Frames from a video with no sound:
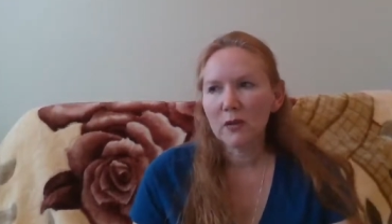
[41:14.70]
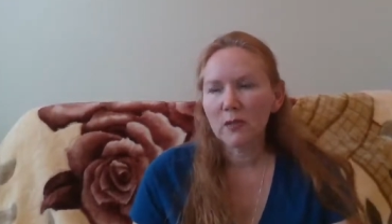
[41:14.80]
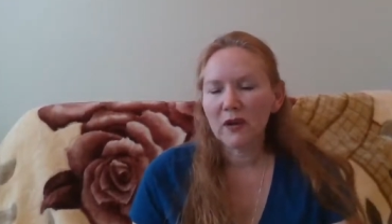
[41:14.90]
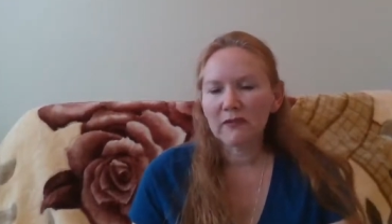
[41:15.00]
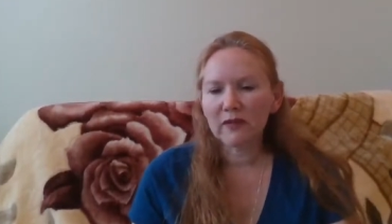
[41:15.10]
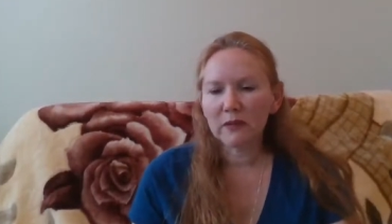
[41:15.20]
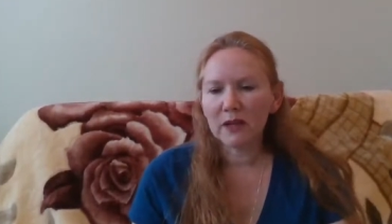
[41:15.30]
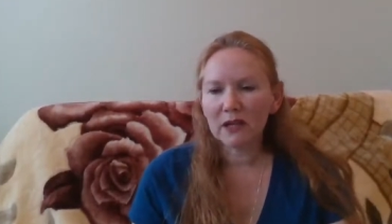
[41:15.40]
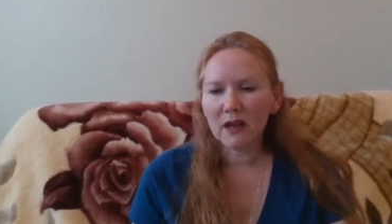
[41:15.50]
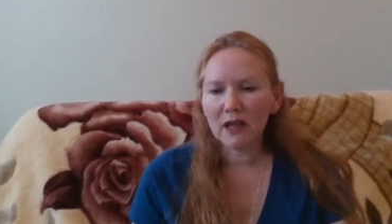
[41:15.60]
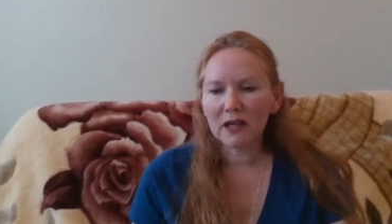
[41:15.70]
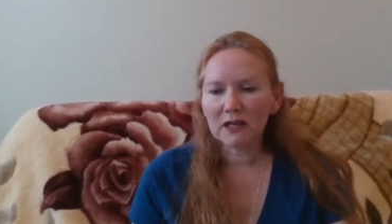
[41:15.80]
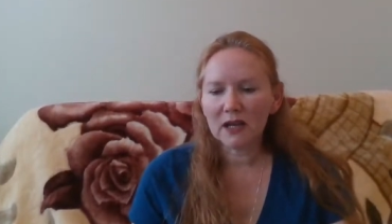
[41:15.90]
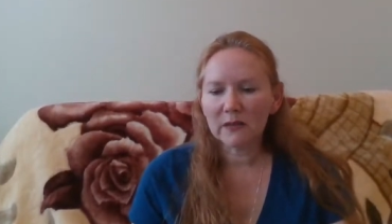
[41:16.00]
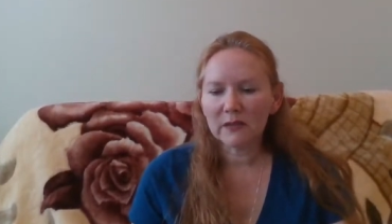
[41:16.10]
But for me, a lot of
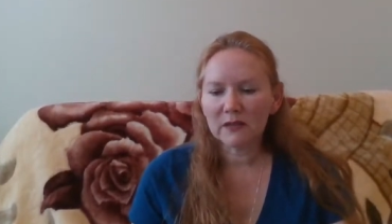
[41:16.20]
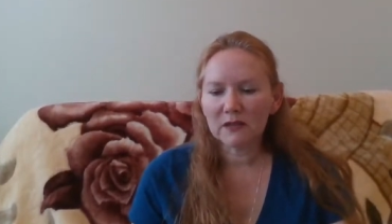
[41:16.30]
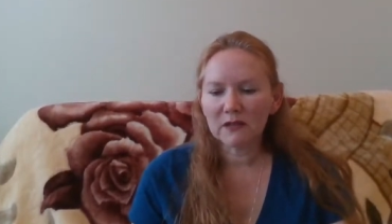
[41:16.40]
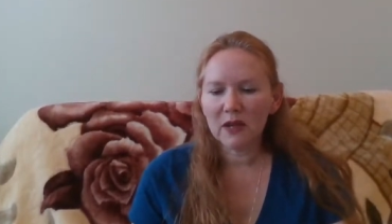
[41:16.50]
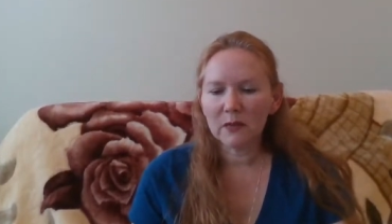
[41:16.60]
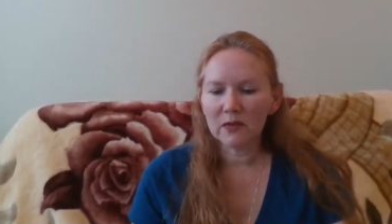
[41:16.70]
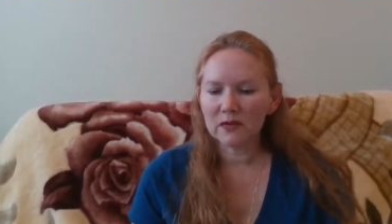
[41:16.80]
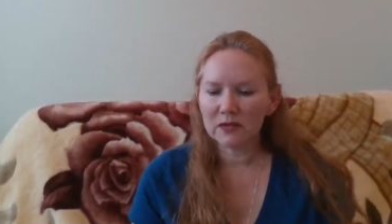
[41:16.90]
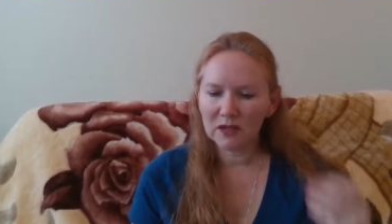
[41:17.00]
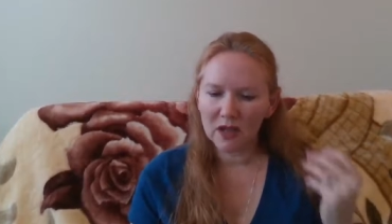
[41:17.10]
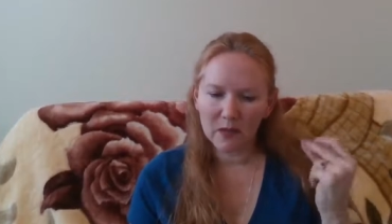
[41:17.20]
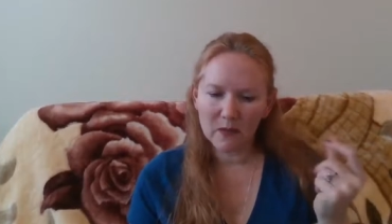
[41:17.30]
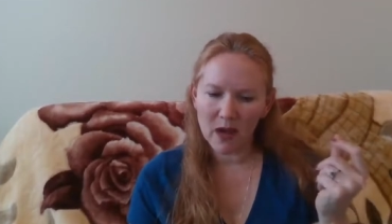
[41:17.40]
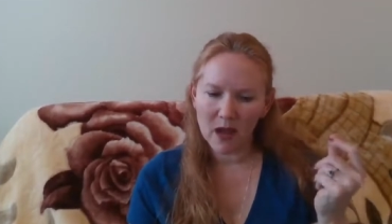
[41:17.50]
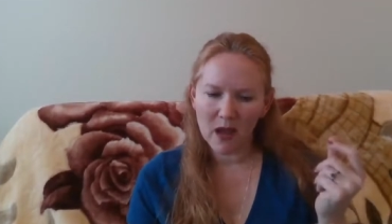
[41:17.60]
times numbers just come
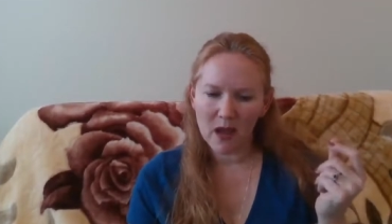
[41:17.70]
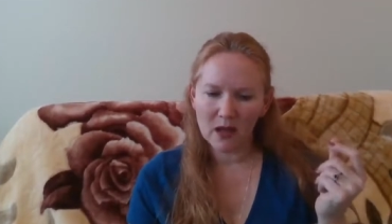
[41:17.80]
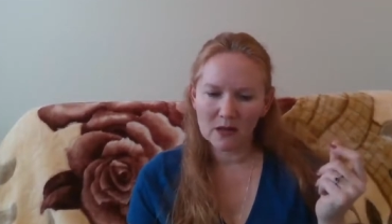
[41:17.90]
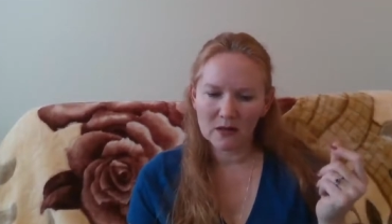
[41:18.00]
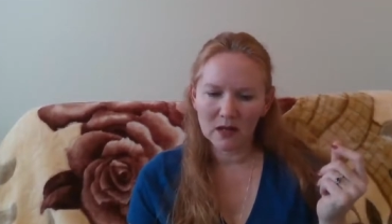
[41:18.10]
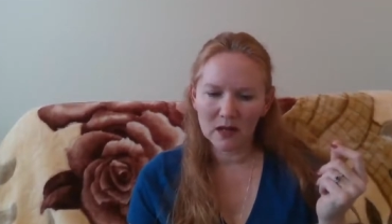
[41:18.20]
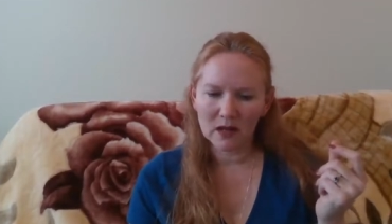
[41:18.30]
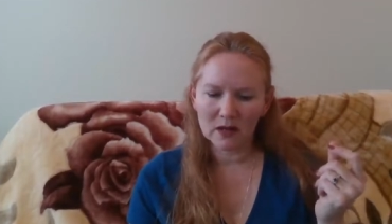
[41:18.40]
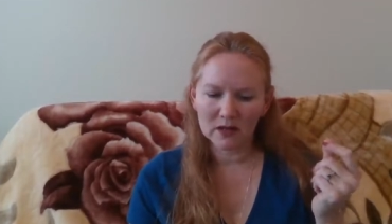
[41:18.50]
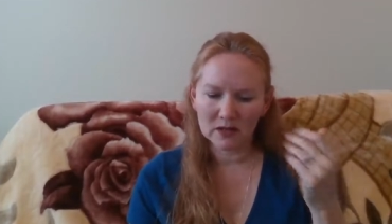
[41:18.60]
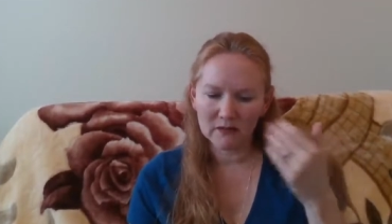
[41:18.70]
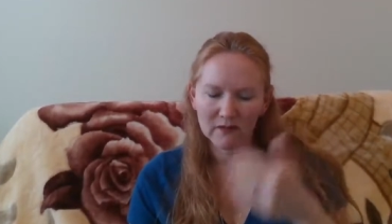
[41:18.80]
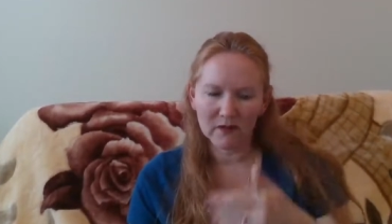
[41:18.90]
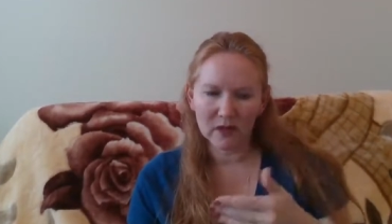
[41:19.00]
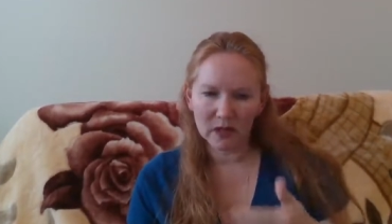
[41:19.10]
in my head and I'll just
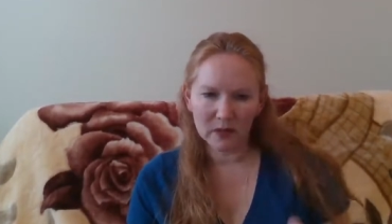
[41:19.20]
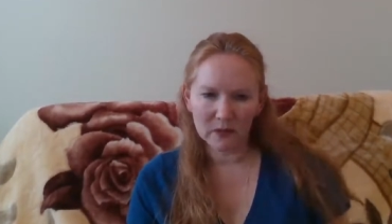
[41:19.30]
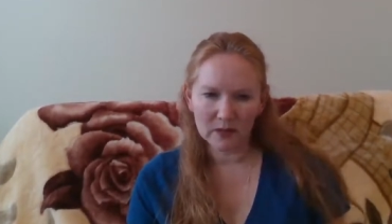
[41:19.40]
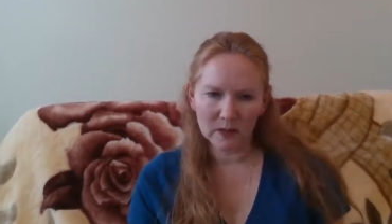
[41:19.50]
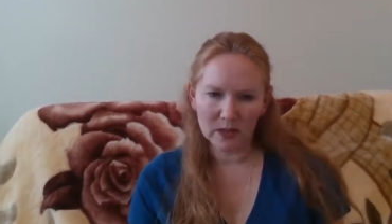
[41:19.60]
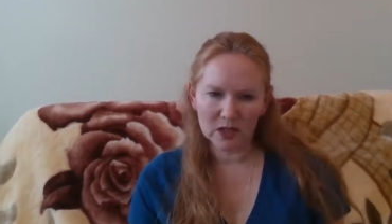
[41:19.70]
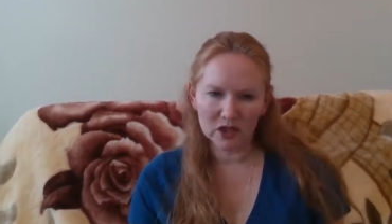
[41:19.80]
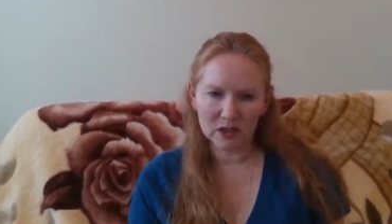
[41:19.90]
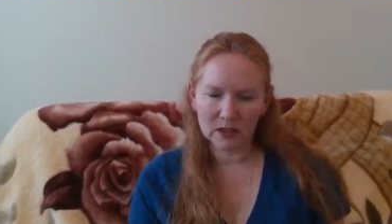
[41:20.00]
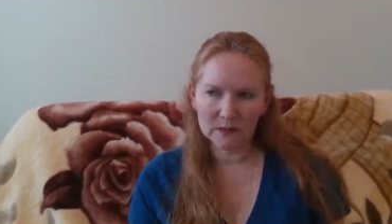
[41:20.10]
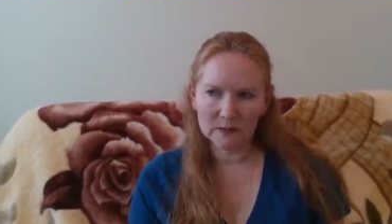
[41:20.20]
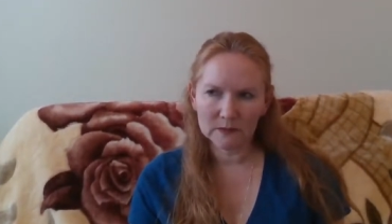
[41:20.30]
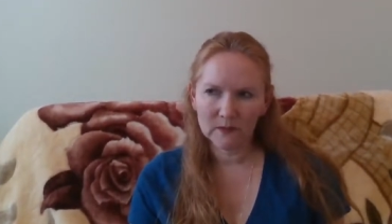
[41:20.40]
confirm it with the pendulum.